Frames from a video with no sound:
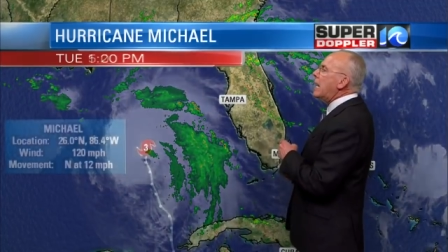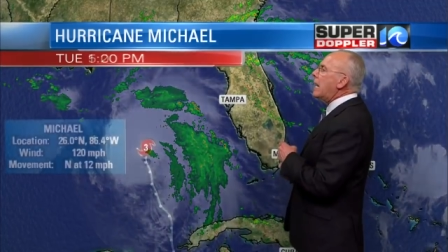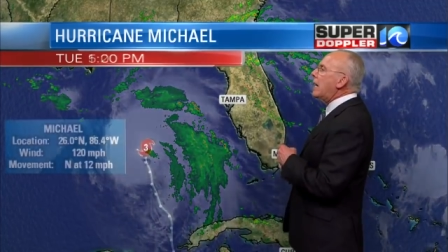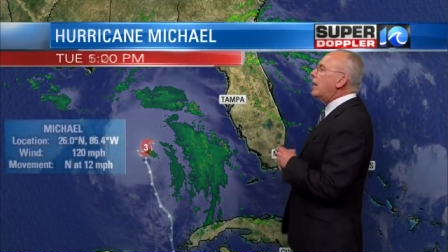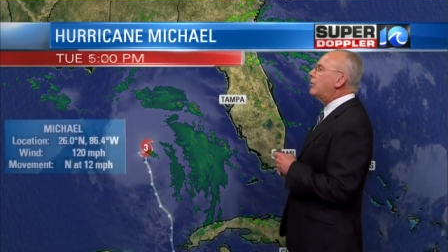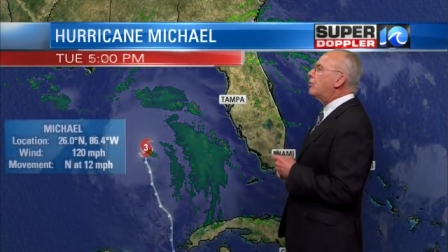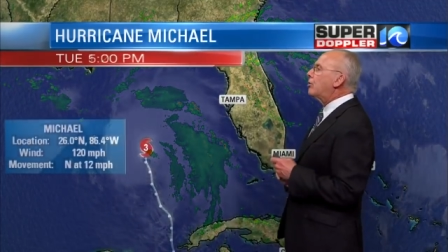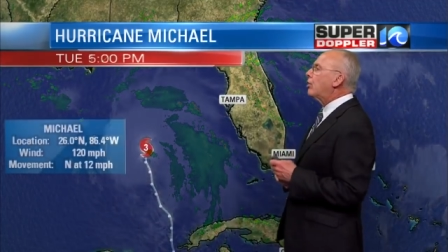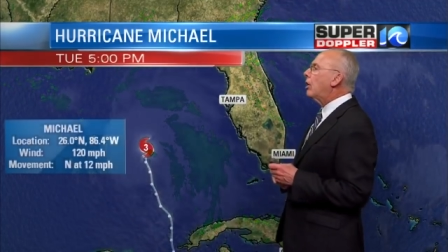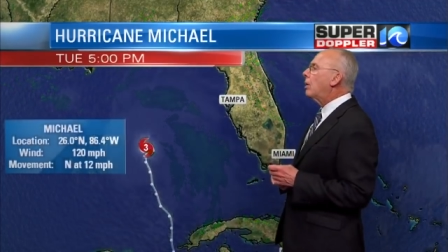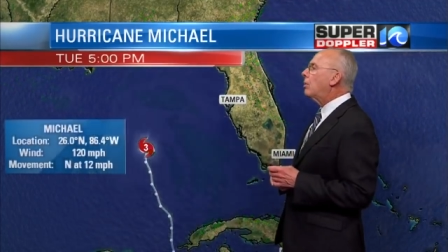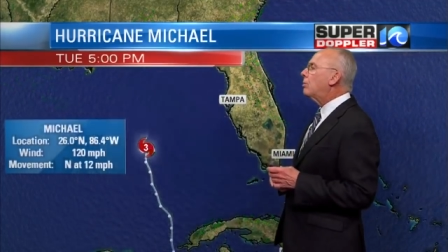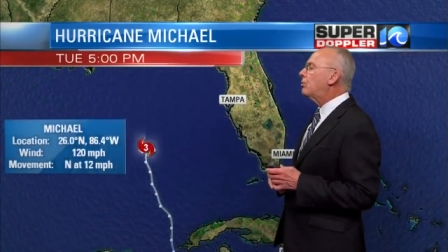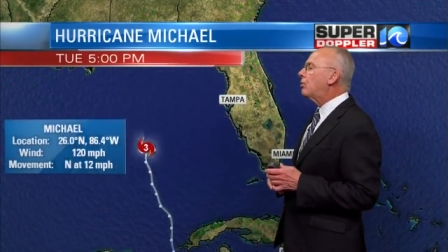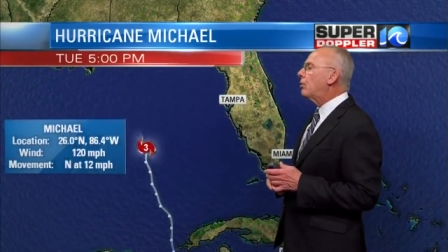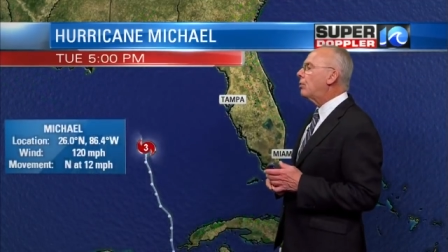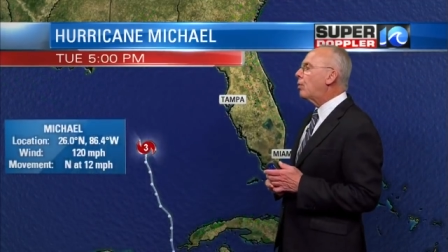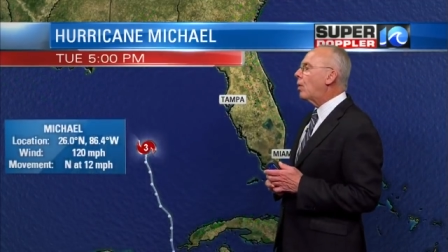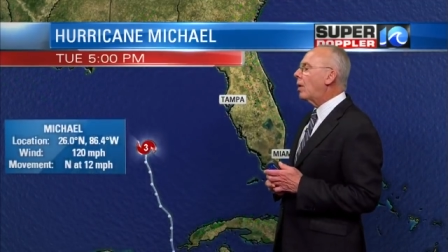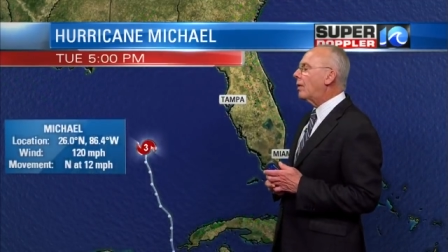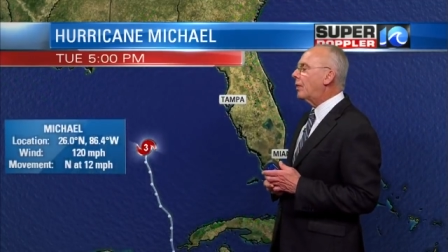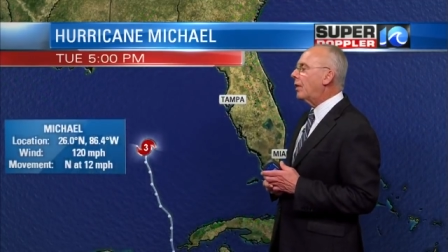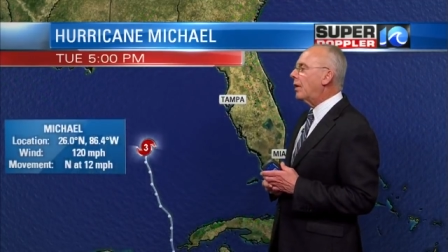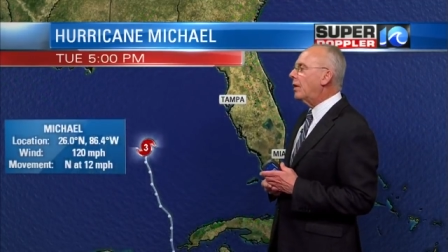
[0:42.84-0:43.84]
in terms
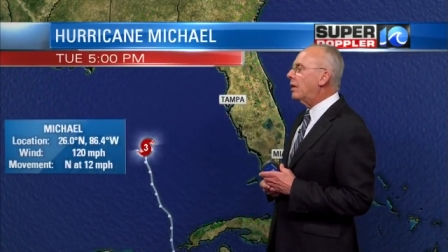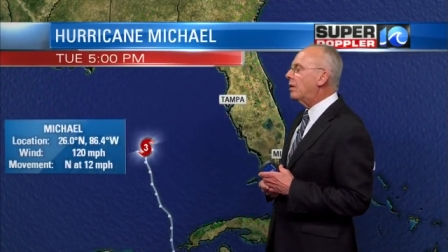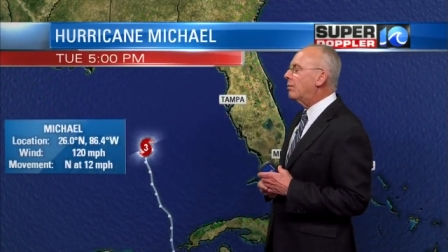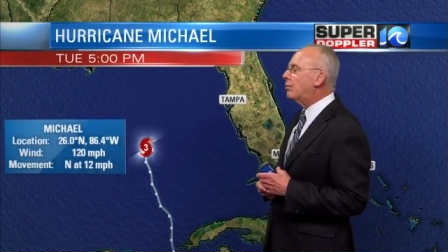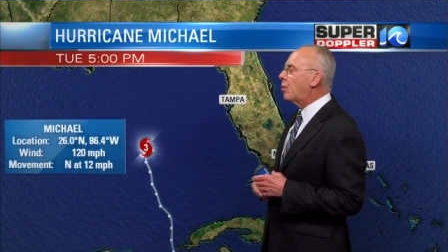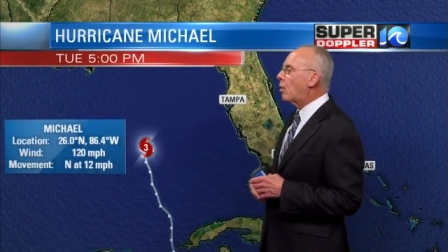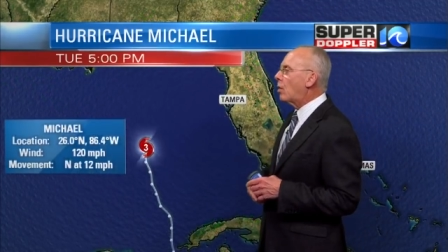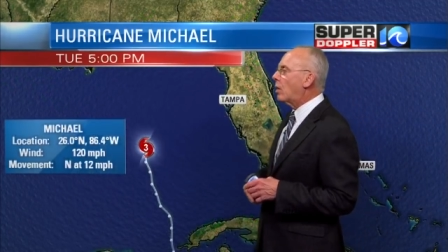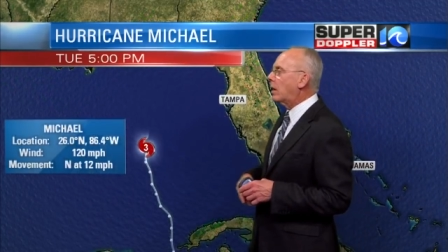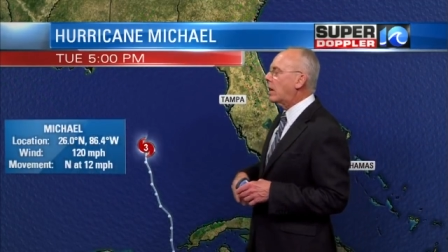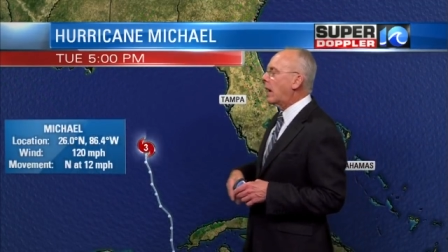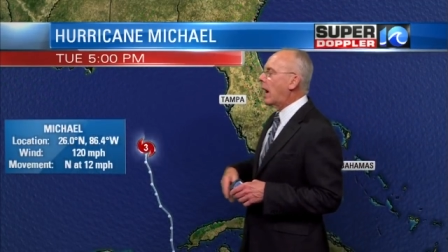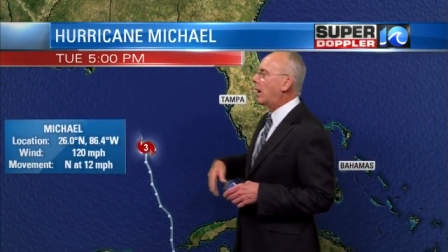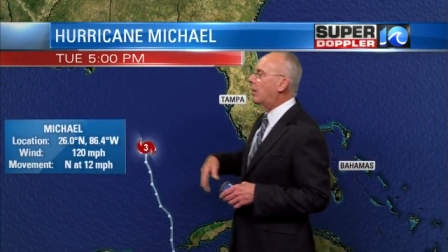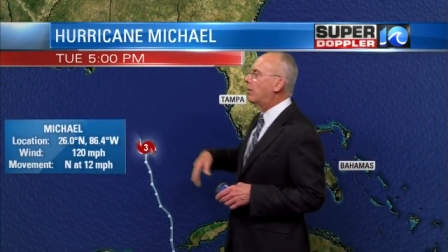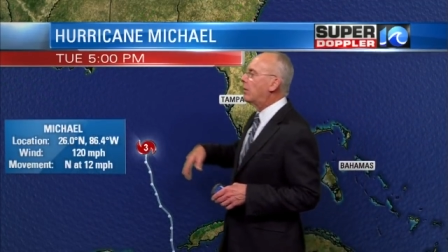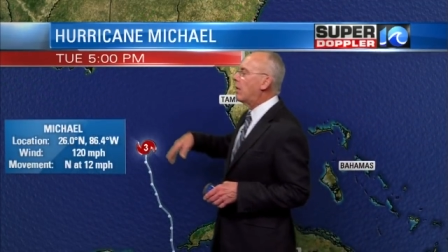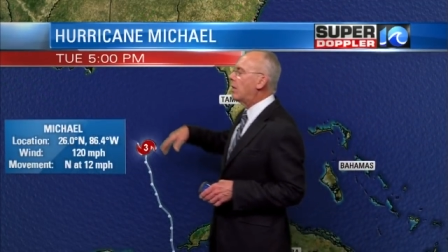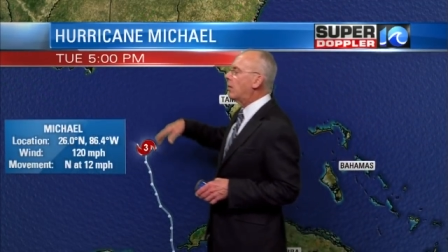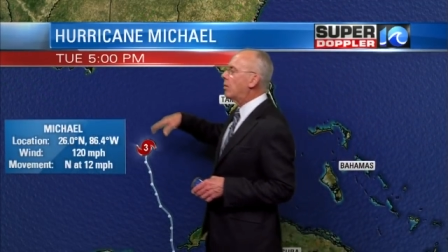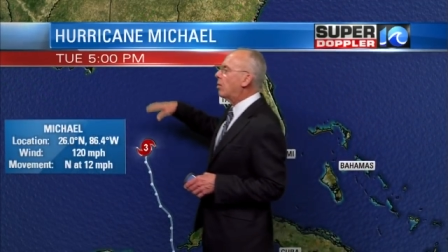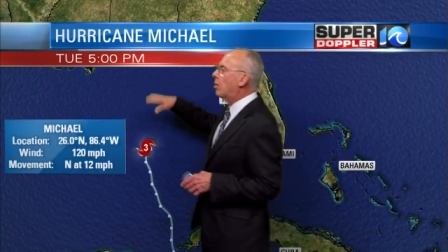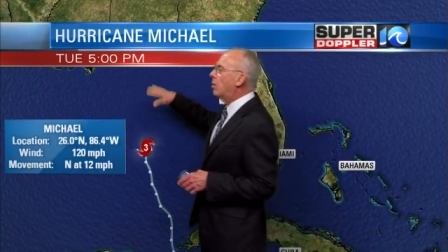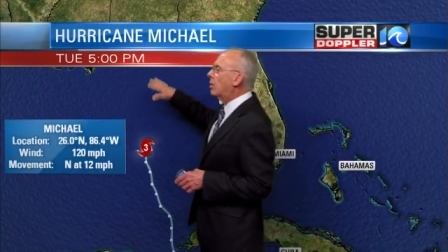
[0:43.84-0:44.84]
of what the forecast,
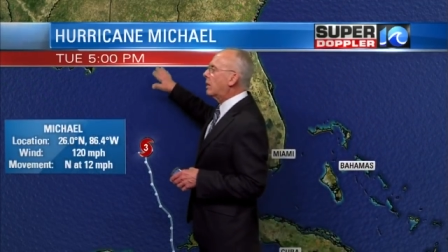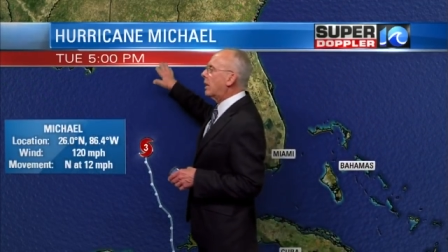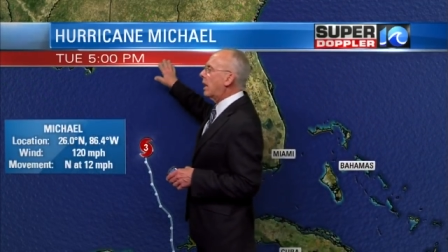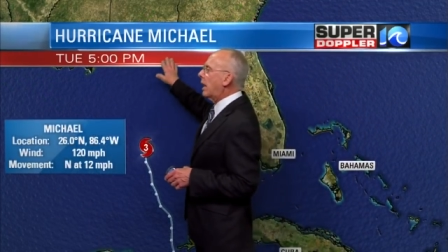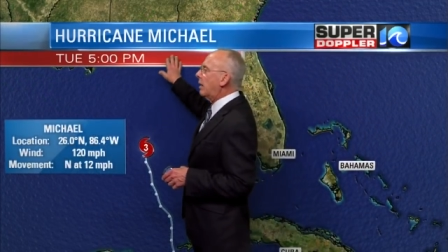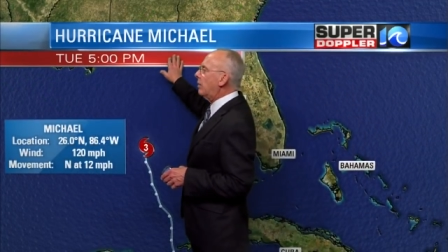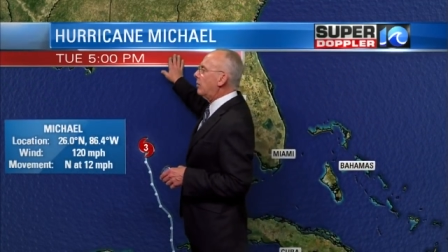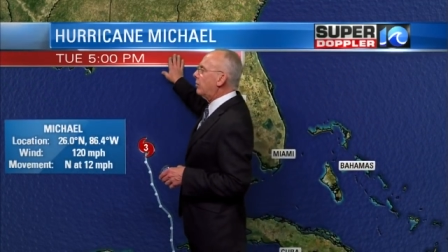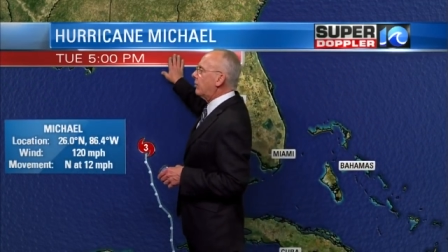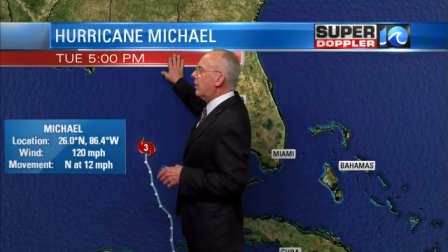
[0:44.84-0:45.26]
the Hurricane